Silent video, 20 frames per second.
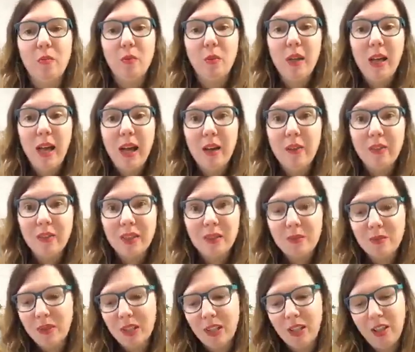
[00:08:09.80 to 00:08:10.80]
We have
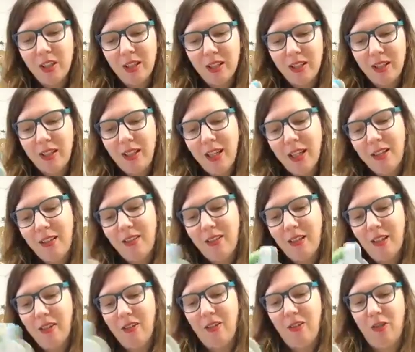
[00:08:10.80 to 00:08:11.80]
some really good kits
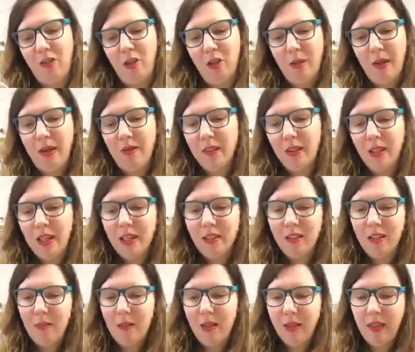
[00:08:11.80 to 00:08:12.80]
in store. We have a kit
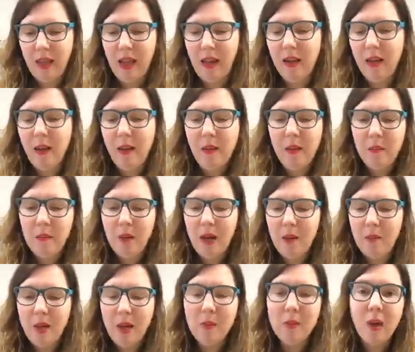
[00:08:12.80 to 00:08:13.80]
to make that
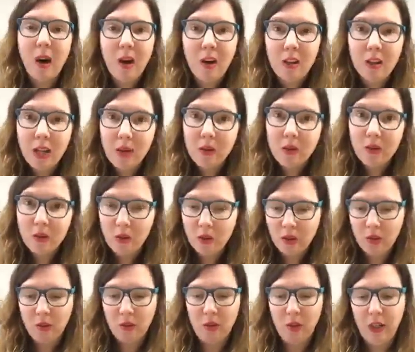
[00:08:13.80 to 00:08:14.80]
pom-pom garland I was
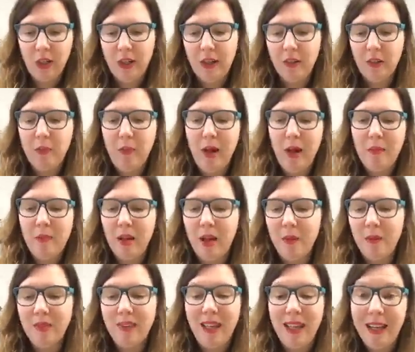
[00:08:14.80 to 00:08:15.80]
showing you earlier. It has
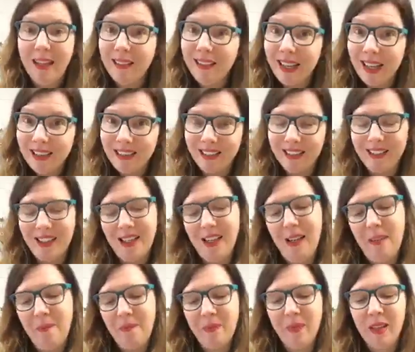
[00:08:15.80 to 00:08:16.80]
pom-poms and tassels on
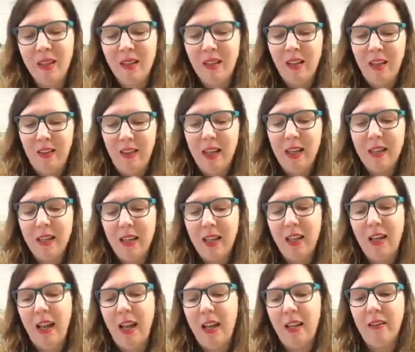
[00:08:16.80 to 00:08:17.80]
it. And that
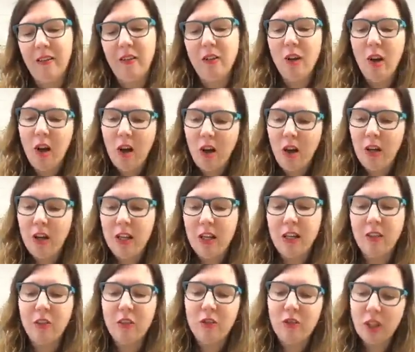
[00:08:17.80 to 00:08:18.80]
kit has yarn and
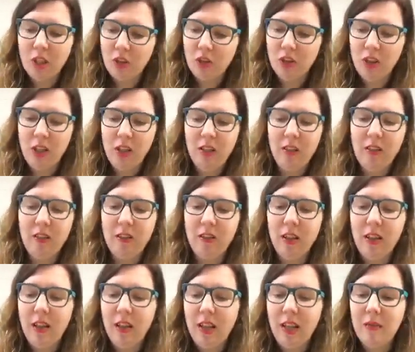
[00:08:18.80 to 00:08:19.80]
instructions
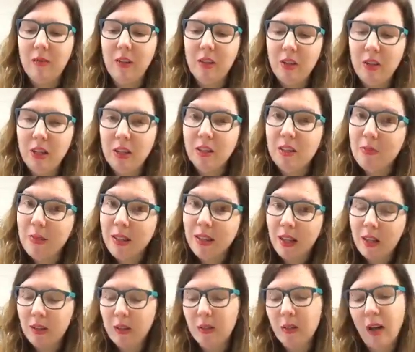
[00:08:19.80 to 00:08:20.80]
and everything you need to make
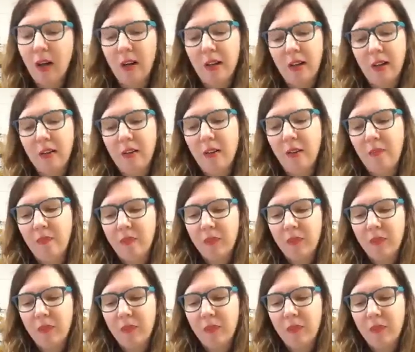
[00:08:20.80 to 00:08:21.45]
that whole garland.